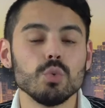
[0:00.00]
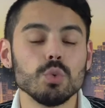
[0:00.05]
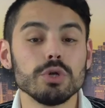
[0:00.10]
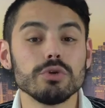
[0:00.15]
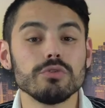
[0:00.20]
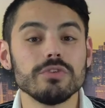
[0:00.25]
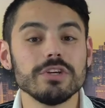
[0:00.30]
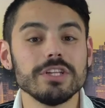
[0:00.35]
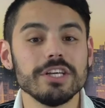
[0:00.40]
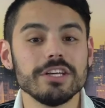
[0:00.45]

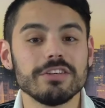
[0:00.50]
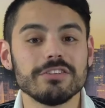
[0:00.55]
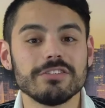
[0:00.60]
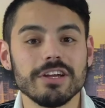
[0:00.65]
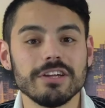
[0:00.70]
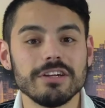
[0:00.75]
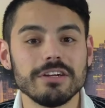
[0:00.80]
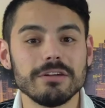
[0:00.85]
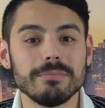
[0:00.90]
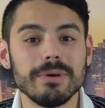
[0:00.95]
We're really
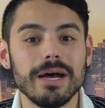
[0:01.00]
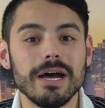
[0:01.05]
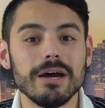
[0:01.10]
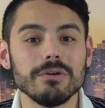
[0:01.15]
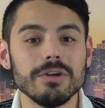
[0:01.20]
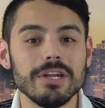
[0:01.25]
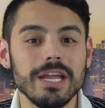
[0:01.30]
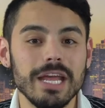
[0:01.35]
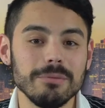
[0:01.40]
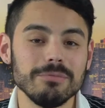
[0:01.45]
excited
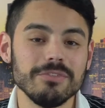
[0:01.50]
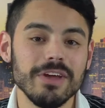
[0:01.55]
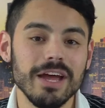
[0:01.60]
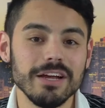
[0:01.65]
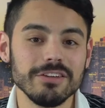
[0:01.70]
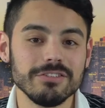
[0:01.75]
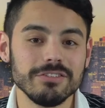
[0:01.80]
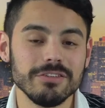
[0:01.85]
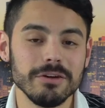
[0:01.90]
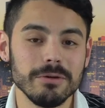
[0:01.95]
about name
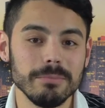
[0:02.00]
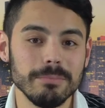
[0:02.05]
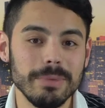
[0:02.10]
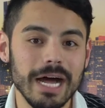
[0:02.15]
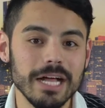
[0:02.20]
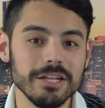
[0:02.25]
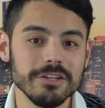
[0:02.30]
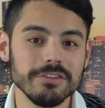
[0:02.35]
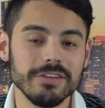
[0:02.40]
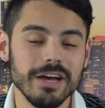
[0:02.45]
tags here at
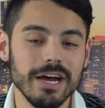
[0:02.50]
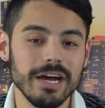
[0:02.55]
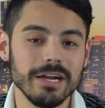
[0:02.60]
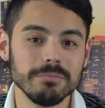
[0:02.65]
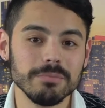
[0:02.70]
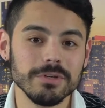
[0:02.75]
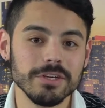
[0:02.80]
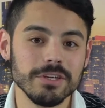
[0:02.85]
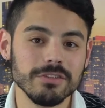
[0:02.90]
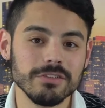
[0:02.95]

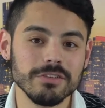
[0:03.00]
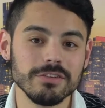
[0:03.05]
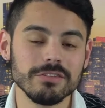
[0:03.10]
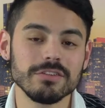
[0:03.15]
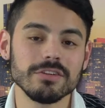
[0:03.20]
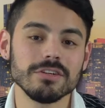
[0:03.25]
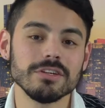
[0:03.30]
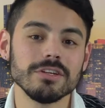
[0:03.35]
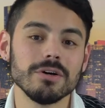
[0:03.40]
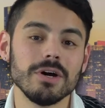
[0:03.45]
Ballantine because
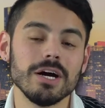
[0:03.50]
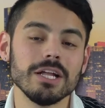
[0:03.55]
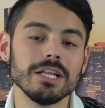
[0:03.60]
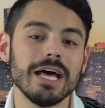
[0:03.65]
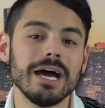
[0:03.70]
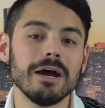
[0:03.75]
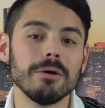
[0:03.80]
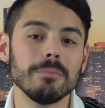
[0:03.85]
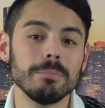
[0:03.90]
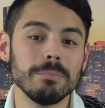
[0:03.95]
it's going to
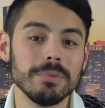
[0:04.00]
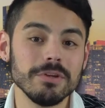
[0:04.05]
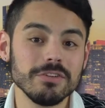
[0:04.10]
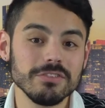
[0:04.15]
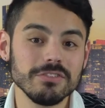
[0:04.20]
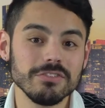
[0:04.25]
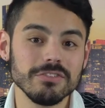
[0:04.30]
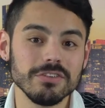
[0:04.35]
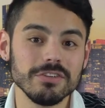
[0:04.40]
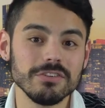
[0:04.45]
allow
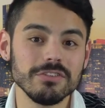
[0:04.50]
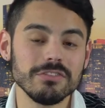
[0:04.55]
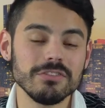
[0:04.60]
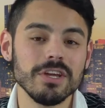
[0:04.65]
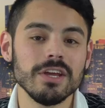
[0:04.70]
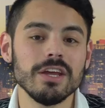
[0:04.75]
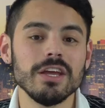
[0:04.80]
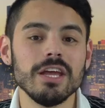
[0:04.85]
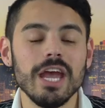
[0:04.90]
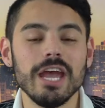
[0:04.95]

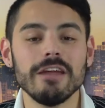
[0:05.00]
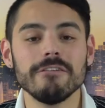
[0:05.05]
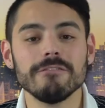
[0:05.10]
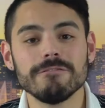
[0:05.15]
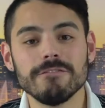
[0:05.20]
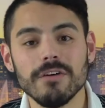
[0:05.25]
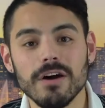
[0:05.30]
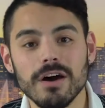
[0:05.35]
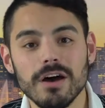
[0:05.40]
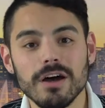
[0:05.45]
businesses a
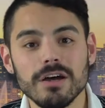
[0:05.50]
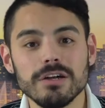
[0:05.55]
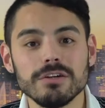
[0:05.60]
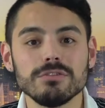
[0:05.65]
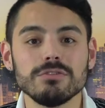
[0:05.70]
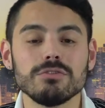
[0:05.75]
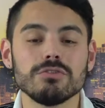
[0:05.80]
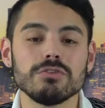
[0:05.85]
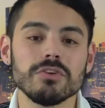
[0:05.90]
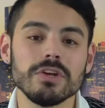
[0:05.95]

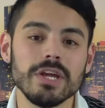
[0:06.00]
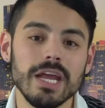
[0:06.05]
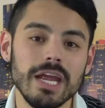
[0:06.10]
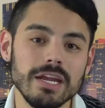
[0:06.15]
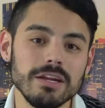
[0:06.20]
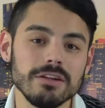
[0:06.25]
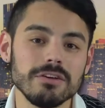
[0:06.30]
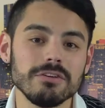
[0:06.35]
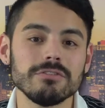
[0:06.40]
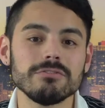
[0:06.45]
fun,
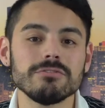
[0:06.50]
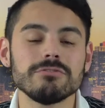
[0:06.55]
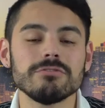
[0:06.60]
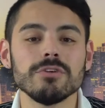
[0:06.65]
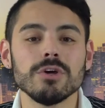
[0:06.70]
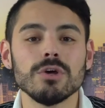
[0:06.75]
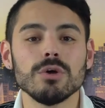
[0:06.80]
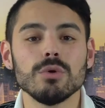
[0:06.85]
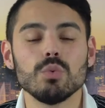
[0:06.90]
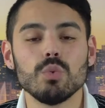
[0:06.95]
creative
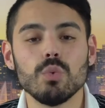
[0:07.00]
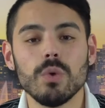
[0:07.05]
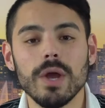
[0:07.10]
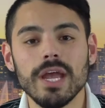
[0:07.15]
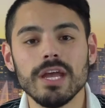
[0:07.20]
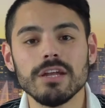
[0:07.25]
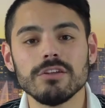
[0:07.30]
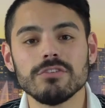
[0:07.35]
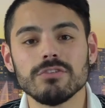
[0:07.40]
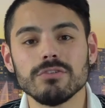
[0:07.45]

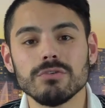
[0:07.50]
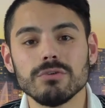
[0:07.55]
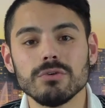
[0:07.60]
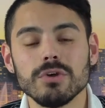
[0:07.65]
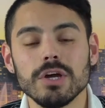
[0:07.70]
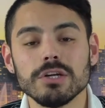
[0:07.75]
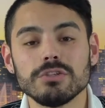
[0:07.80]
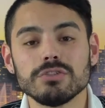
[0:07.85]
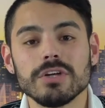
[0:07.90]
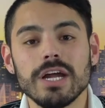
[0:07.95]
way
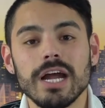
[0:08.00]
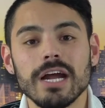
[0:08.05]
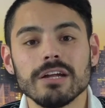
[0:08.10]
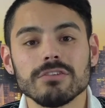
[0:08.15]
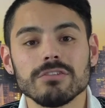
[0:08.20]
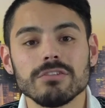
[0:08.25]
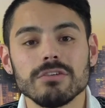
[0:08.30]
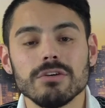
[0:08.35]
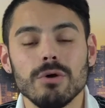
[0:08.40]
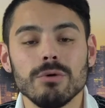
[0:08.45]
to
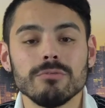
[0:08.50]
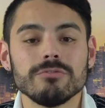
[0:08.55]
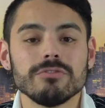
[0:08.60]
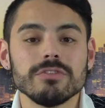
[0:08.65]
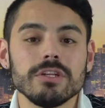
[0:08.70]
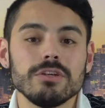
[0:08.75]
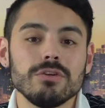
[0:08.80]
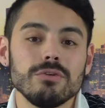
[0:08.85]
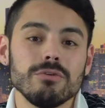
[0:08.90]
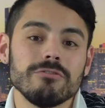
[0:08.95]
attract
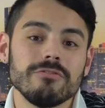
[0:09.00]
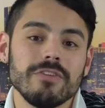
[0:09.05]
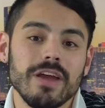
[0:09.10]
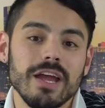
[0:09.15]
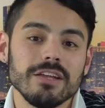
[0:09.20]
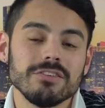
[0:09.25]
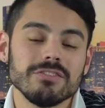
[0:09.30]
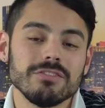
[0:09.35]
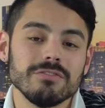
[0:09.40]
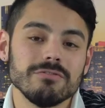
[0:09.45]
hopefully new
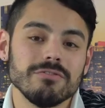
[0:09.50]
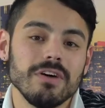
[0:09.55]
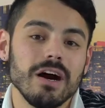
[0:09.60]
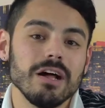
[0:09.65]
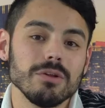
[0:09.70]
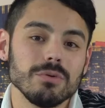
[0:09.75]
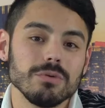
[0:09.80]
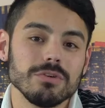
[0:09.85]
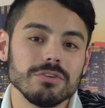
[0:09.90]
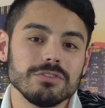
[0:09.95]
fans and
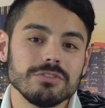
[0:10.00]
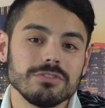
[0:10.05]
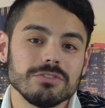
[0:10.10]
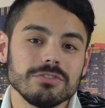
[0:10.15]
followers.